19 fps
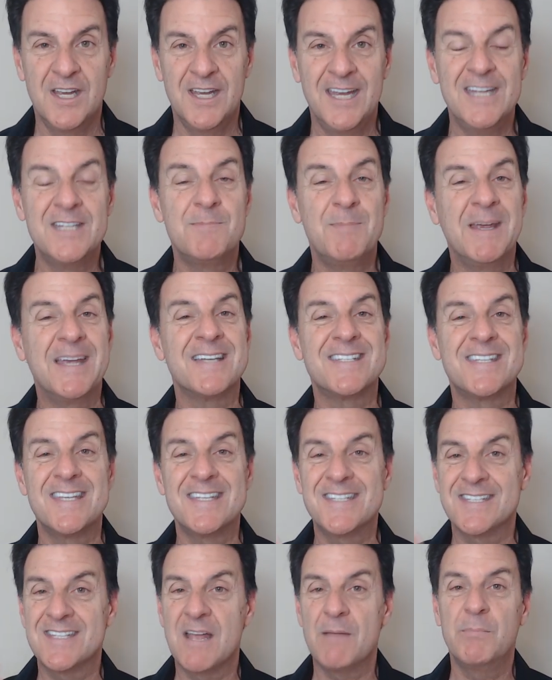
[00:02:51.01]
It's because the
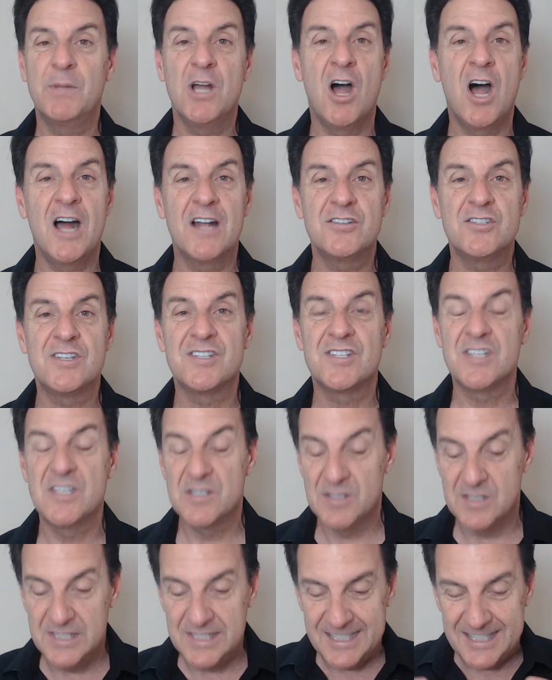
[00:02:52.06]
subconscious
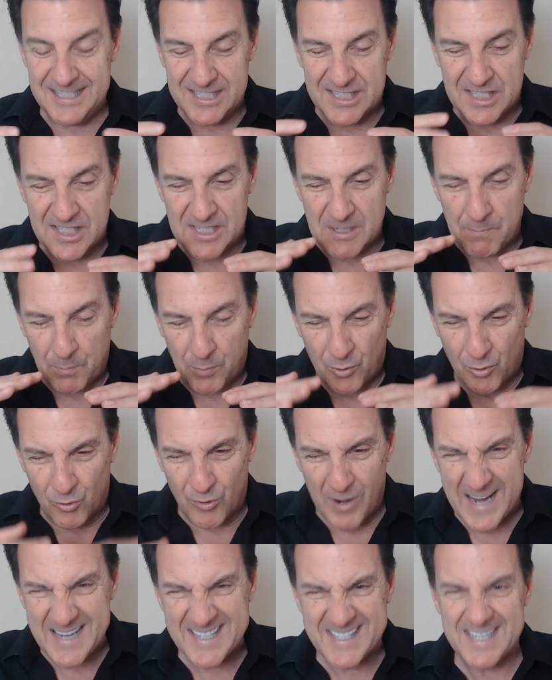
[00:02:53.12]
is
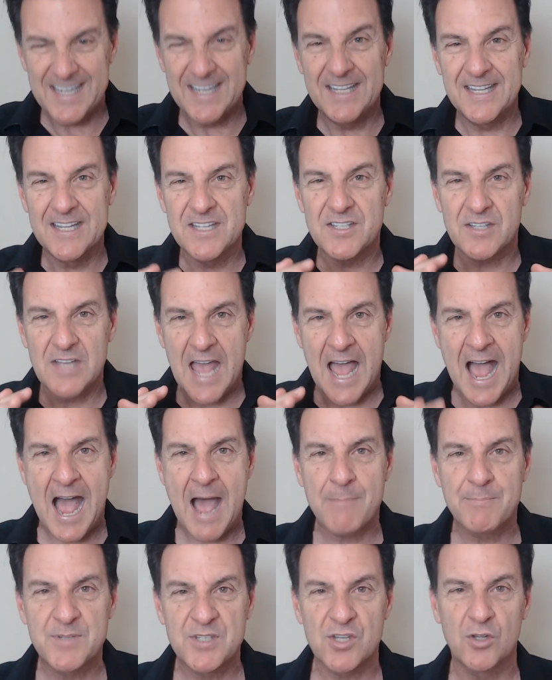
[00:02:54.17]
suppressing this
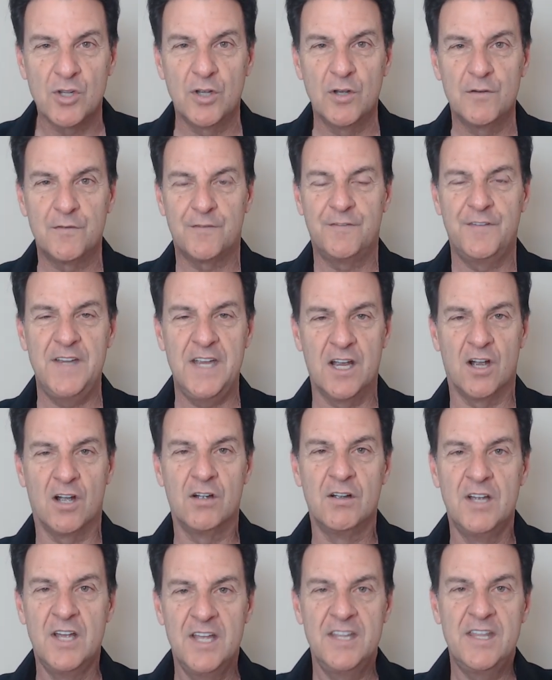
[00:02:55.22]
absolute fear
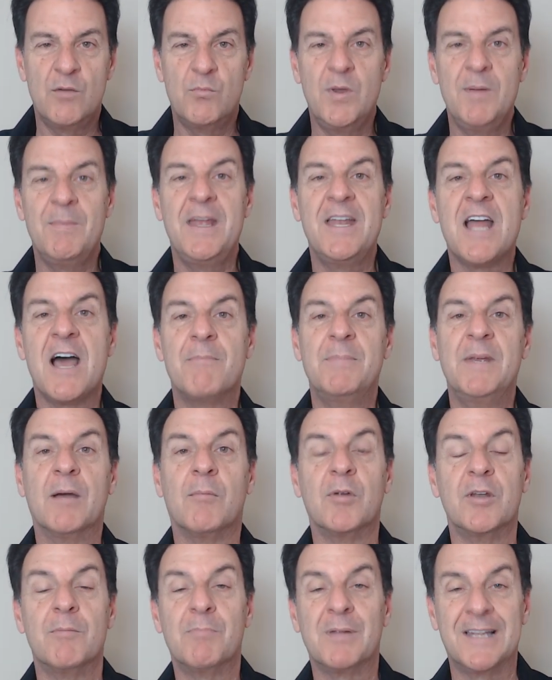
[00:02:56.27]
that we may not be
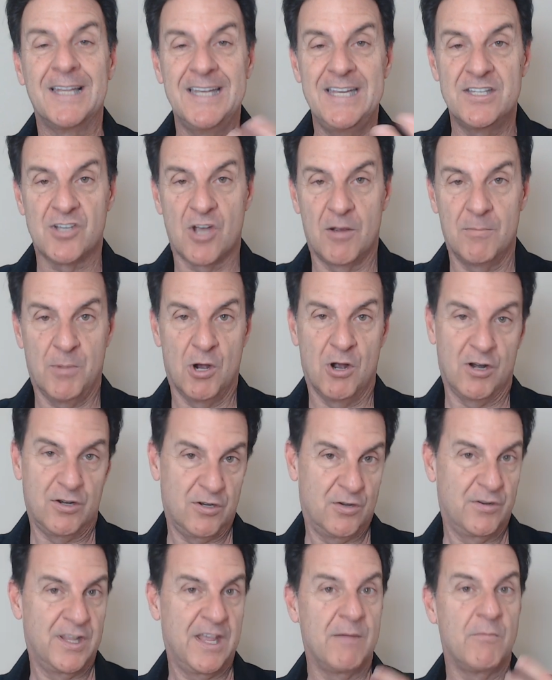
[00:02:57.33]
able to please our partner,
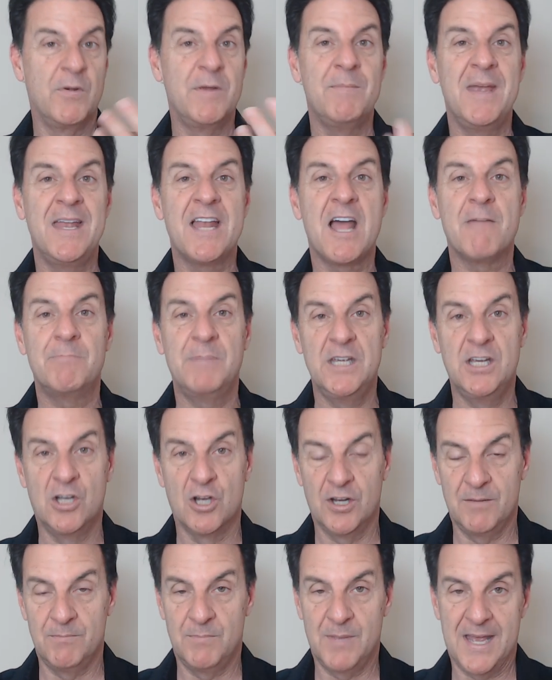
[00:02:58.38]
that we may not be
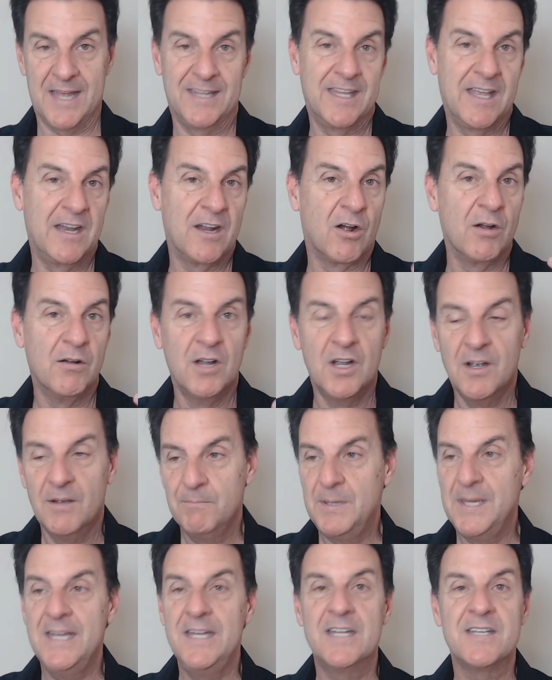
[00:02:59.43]
good in bed, that our
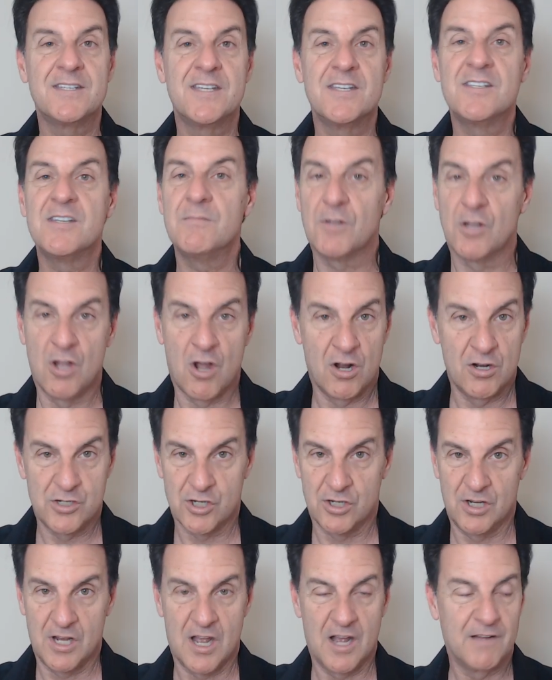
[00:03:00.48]
penis isn't large
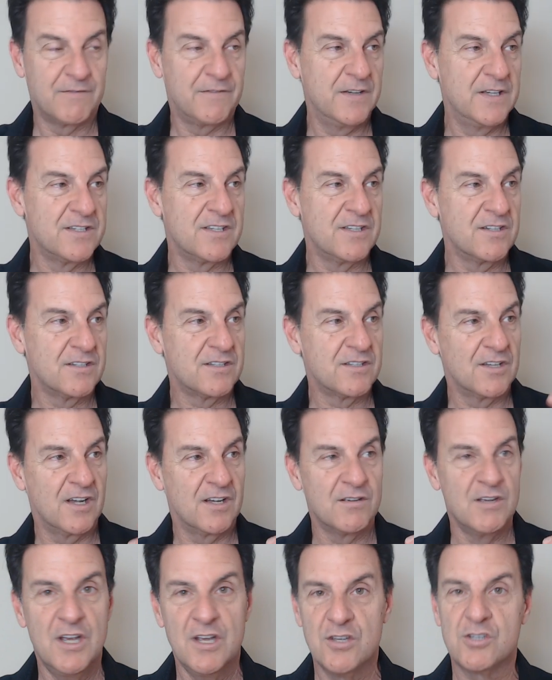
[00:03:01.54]
enough, isn't uh,
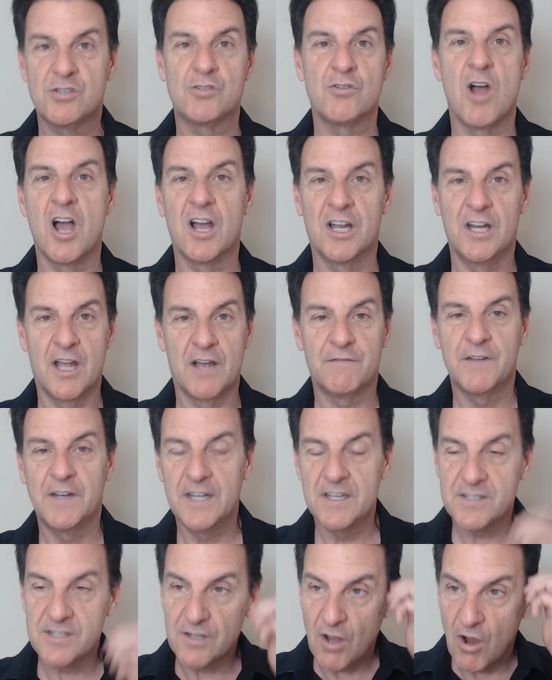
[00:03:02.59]
strong enough, it
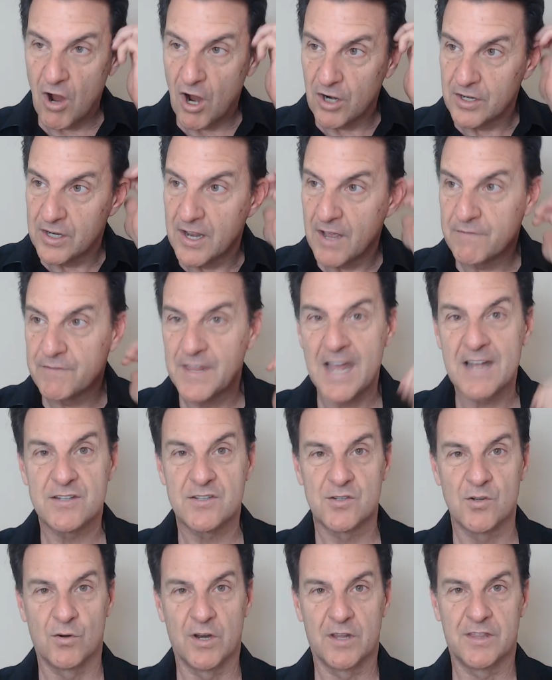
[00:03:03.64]
isn't hard enough, that
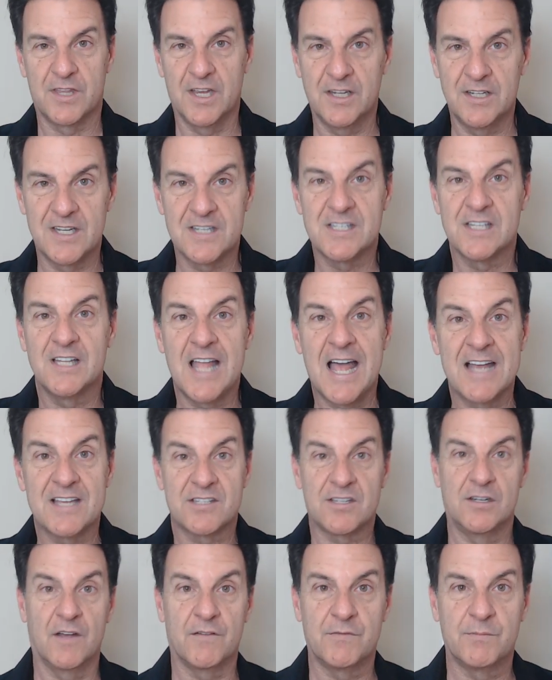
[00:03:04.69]
sort of thing, doesn't last
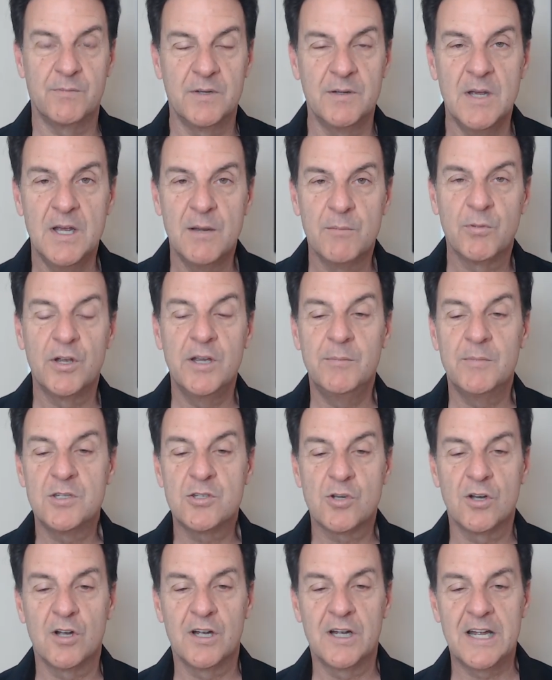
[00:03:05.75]
enough,
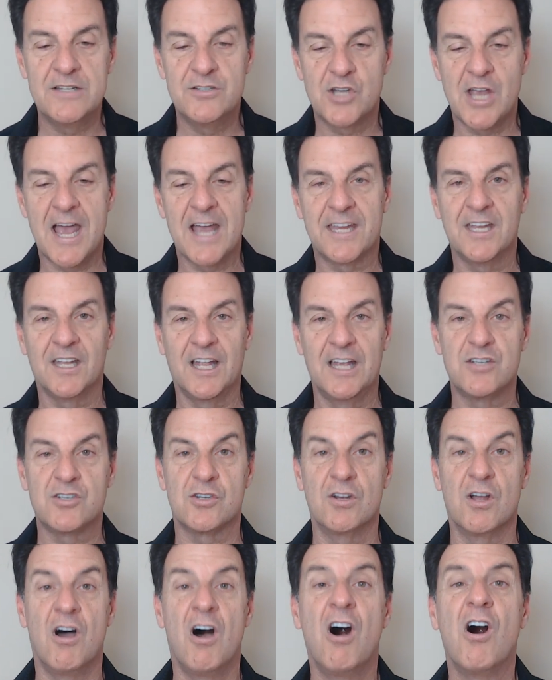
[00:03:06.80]
premature ejaculation,
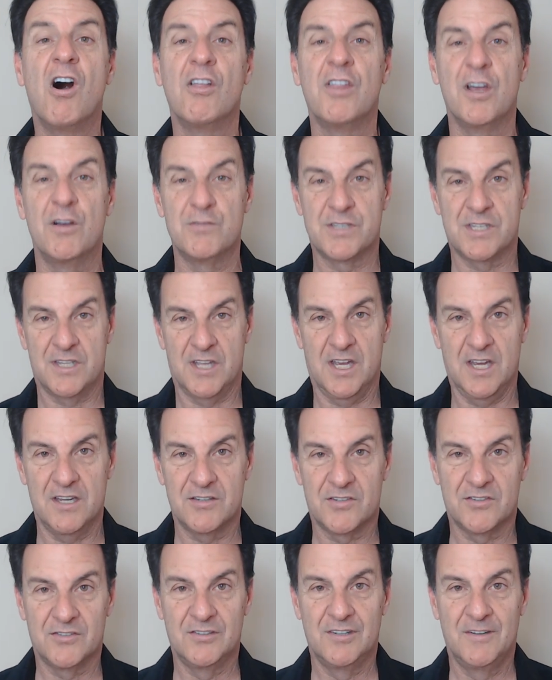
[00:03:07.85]
all those
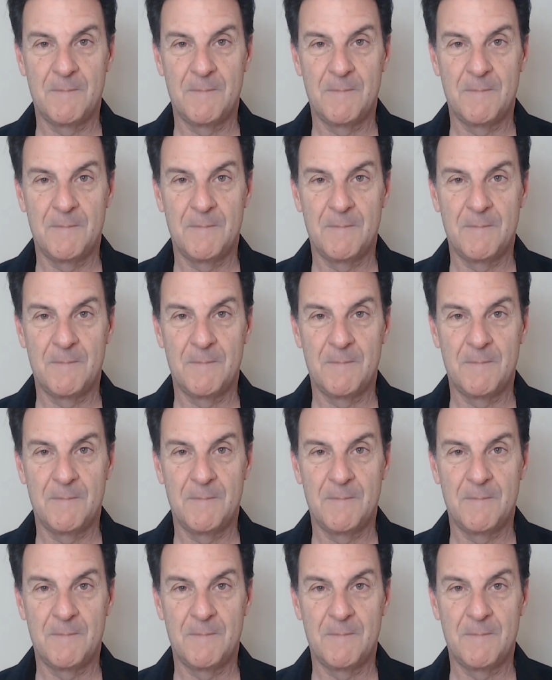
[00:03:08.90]
things.